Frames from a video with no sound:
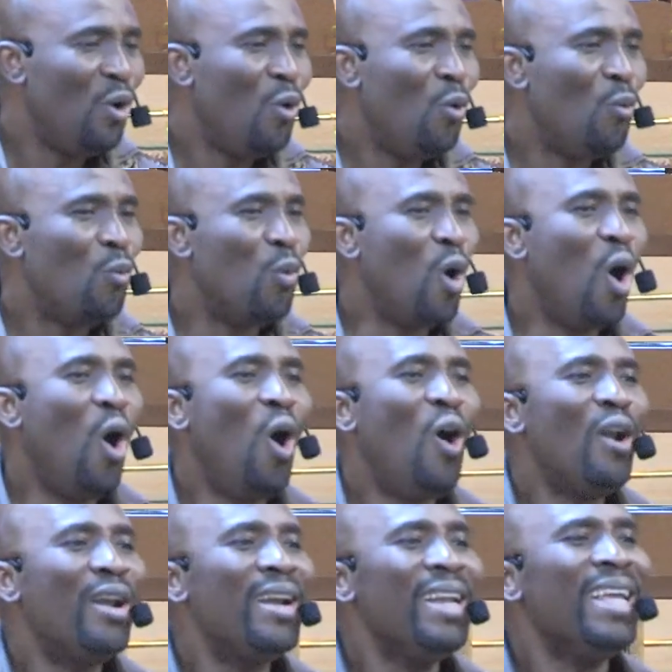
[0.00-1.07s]

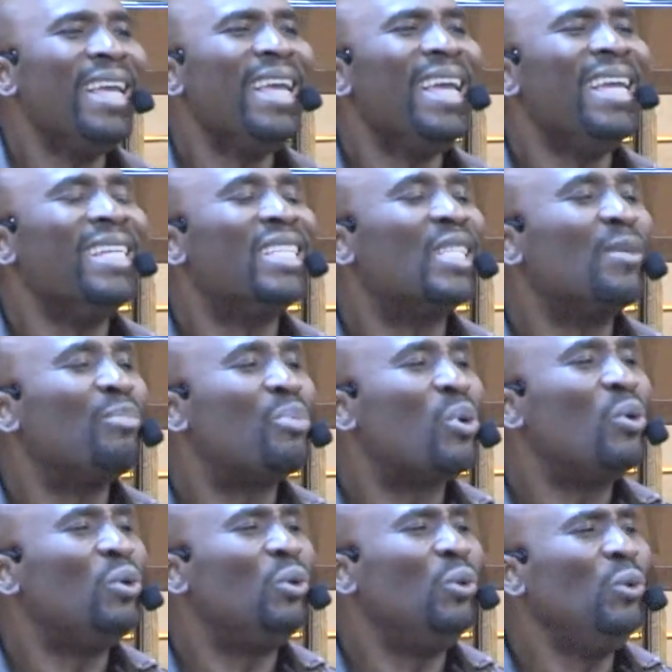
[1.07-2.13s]
One is
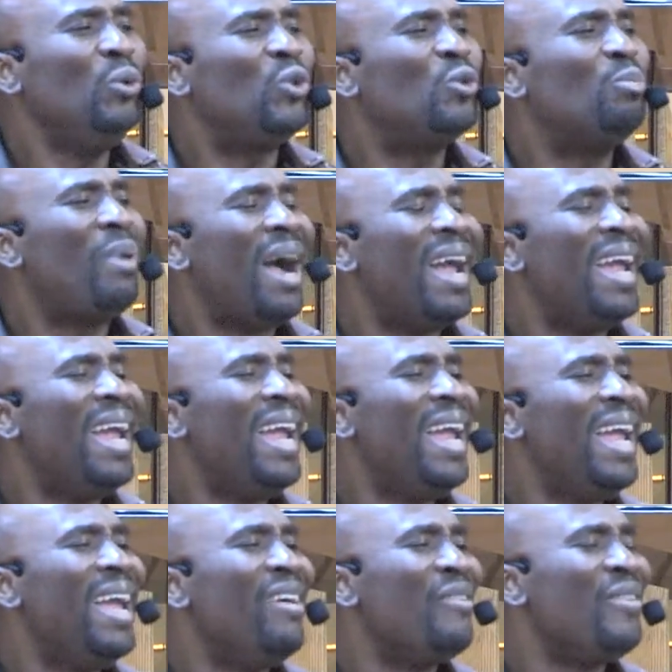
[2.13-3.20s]
produced by
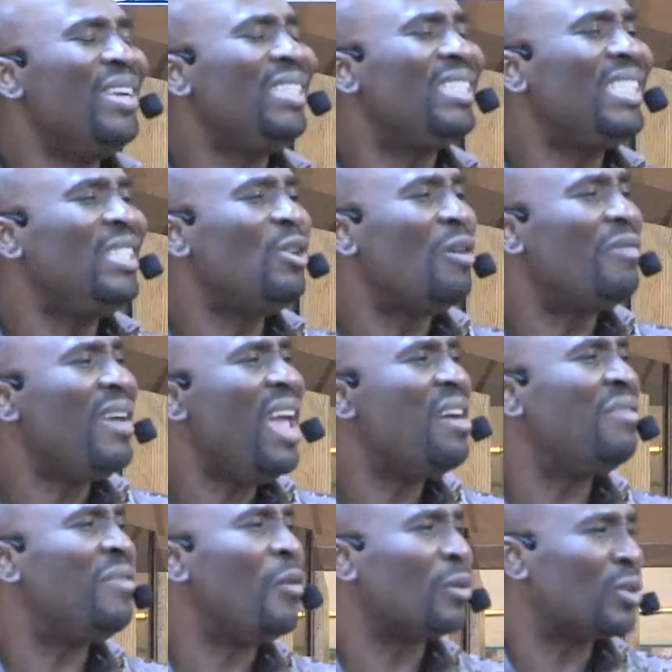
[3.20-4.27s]
reason of
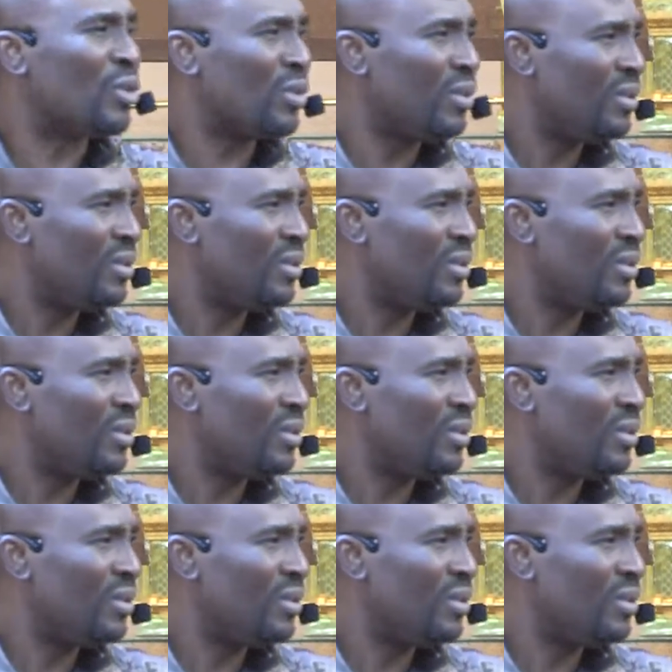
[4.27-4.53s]
effort,